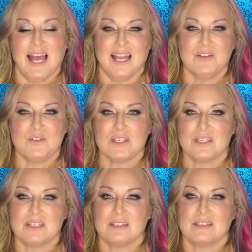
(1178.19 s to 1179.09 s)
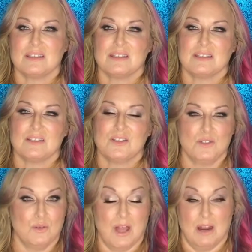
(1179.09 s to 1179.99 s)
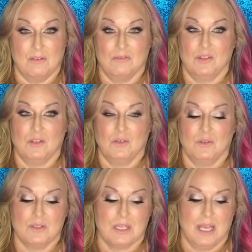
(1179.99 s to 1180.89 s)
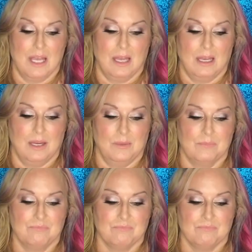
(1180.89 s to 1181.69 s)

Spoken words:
I usually just do a lot of reviews, and